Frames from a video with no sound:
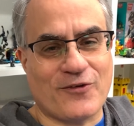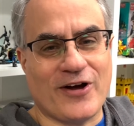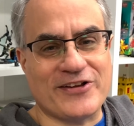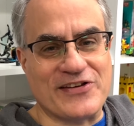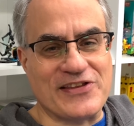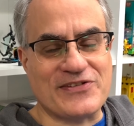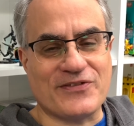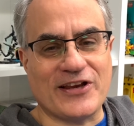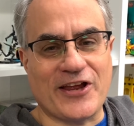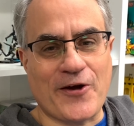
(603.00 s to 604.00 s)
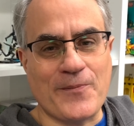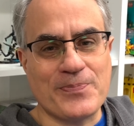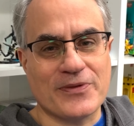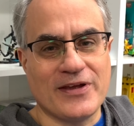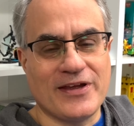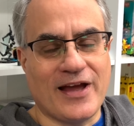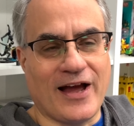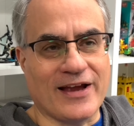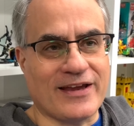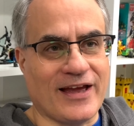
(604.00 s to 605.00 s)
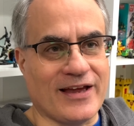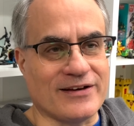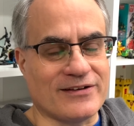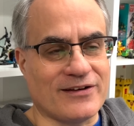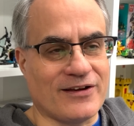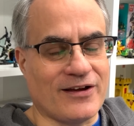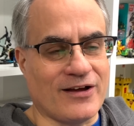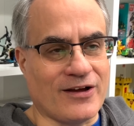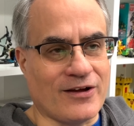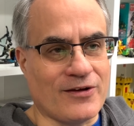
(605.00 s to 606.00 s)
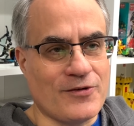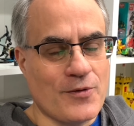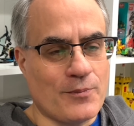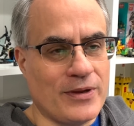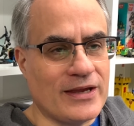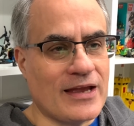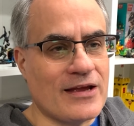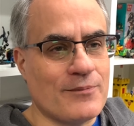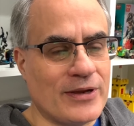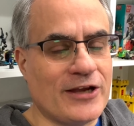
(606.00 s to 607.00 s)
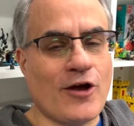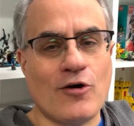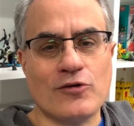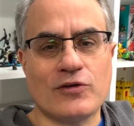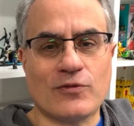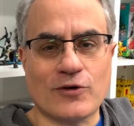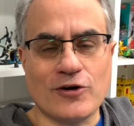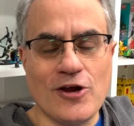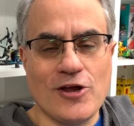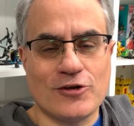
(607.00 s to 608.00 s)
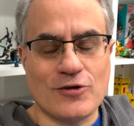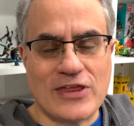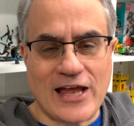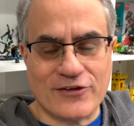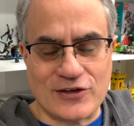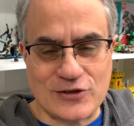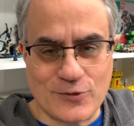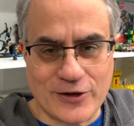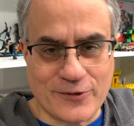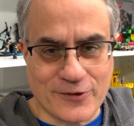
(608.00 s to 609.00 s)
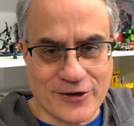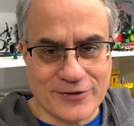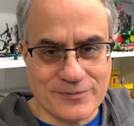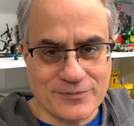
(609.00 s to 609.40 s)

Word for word: watching this video. I got uh, big big goals for 2021,